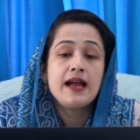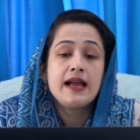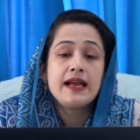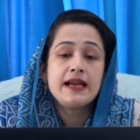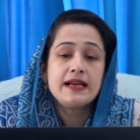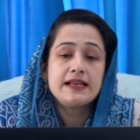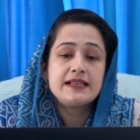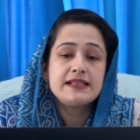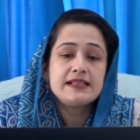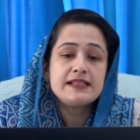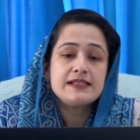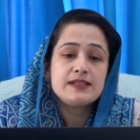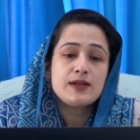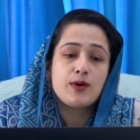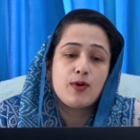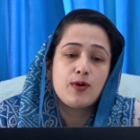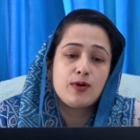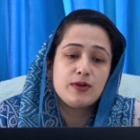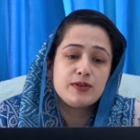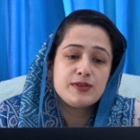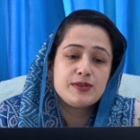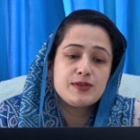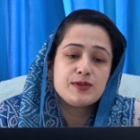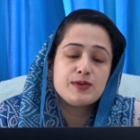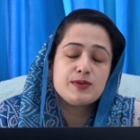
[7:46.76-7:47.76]
It is
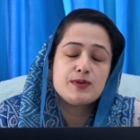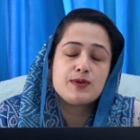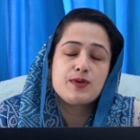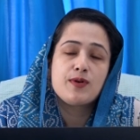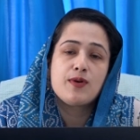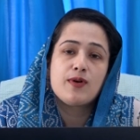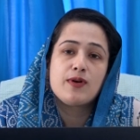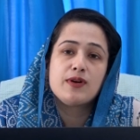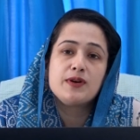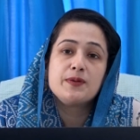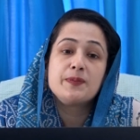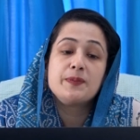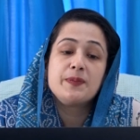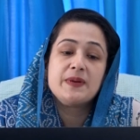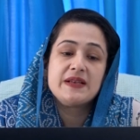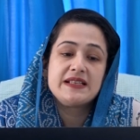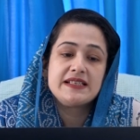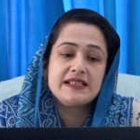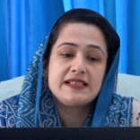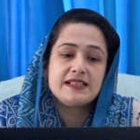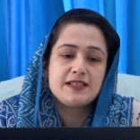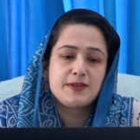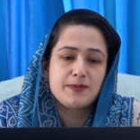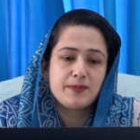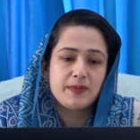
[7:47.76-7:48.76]
also called
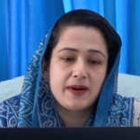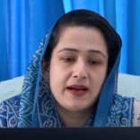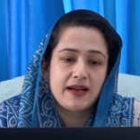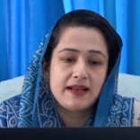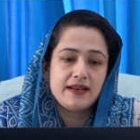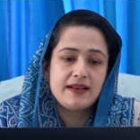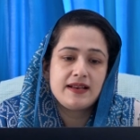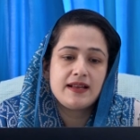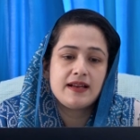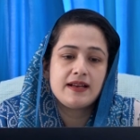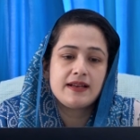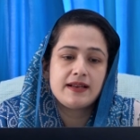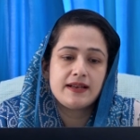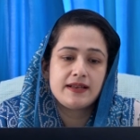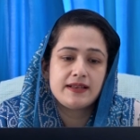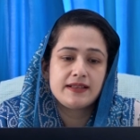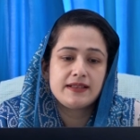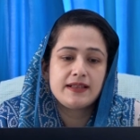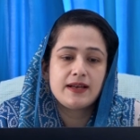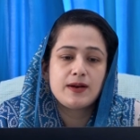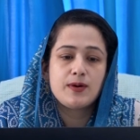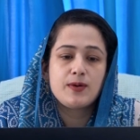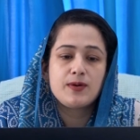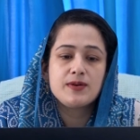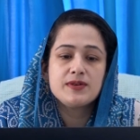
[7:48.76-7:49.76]
petit mal.
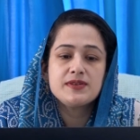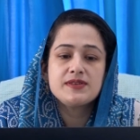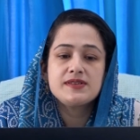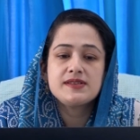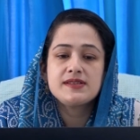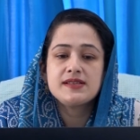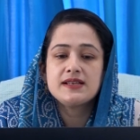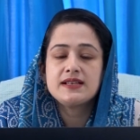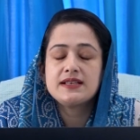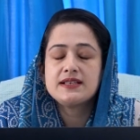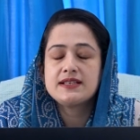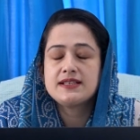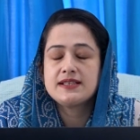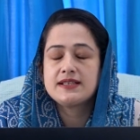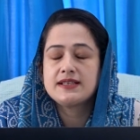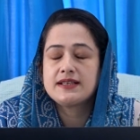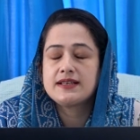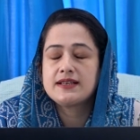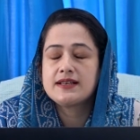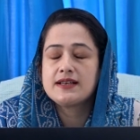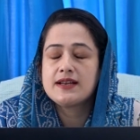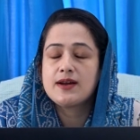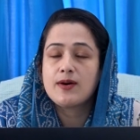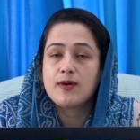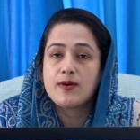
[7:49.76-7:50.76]
The onset
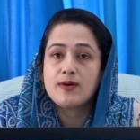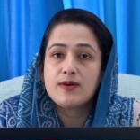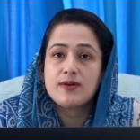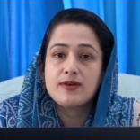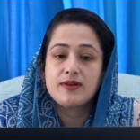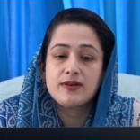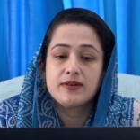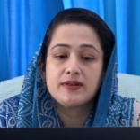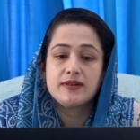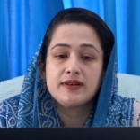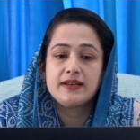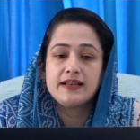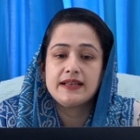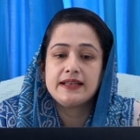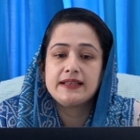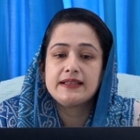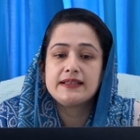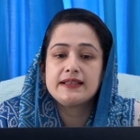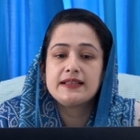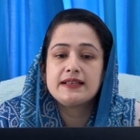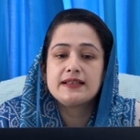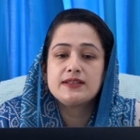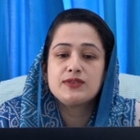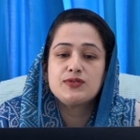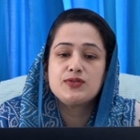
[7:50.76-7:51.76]
generally occur
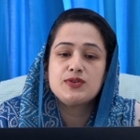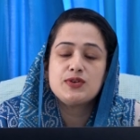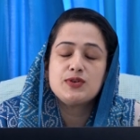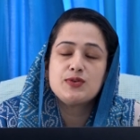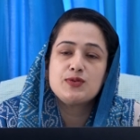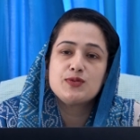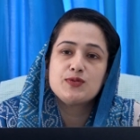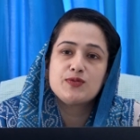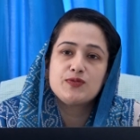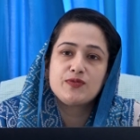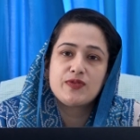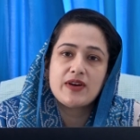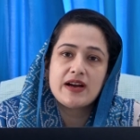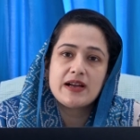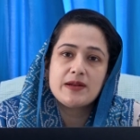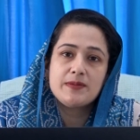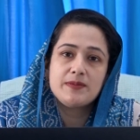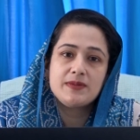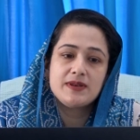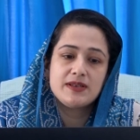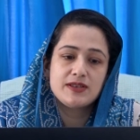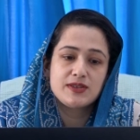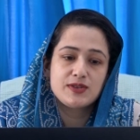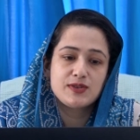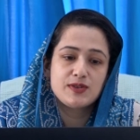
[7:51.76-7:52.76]
in the 3 to 5
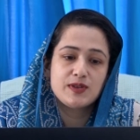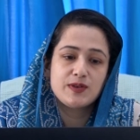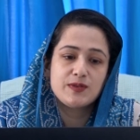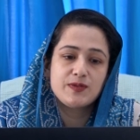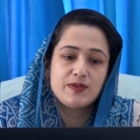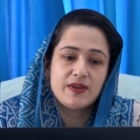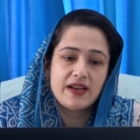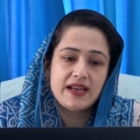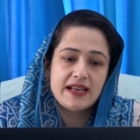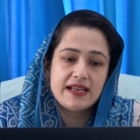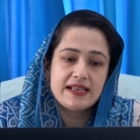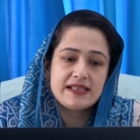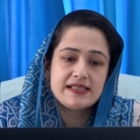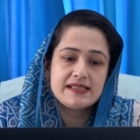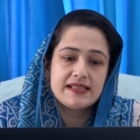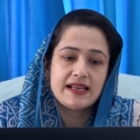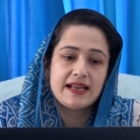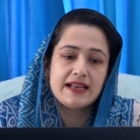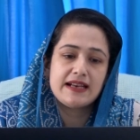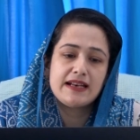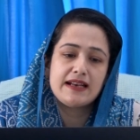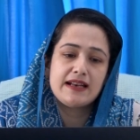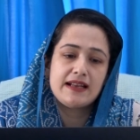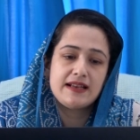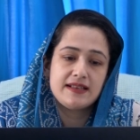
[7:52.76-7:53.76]
years of age
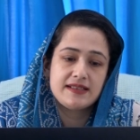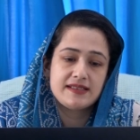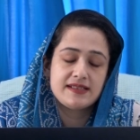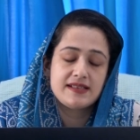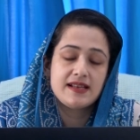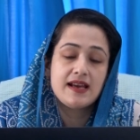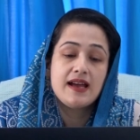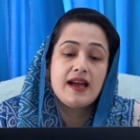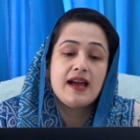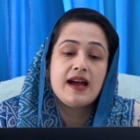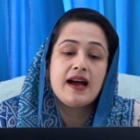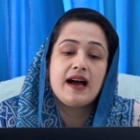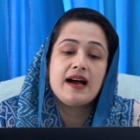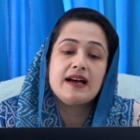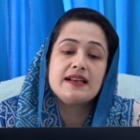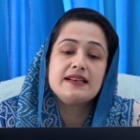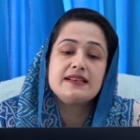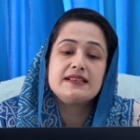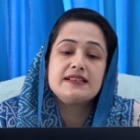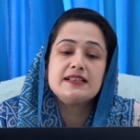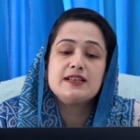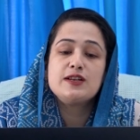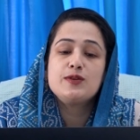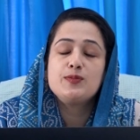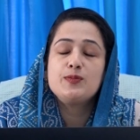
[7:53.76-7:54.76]
and last
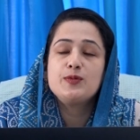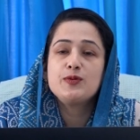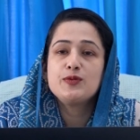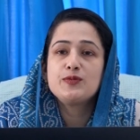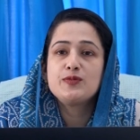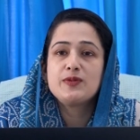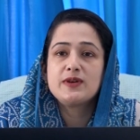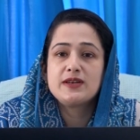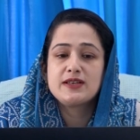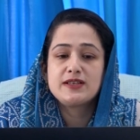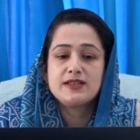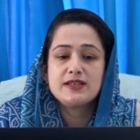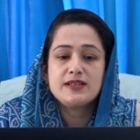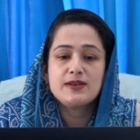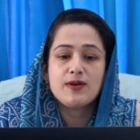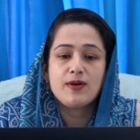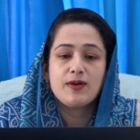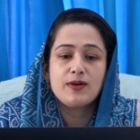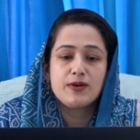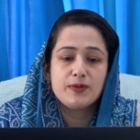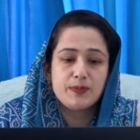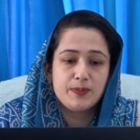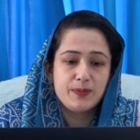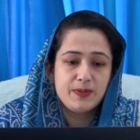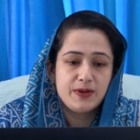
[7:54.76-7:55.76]
until puberty
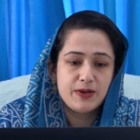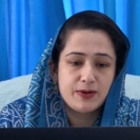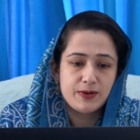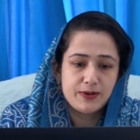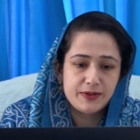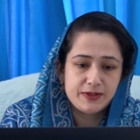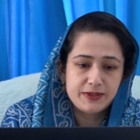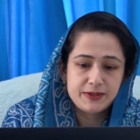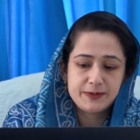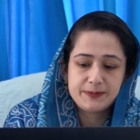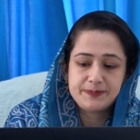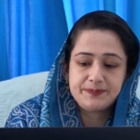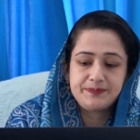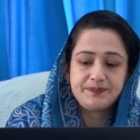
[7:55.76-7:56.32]
or beyond.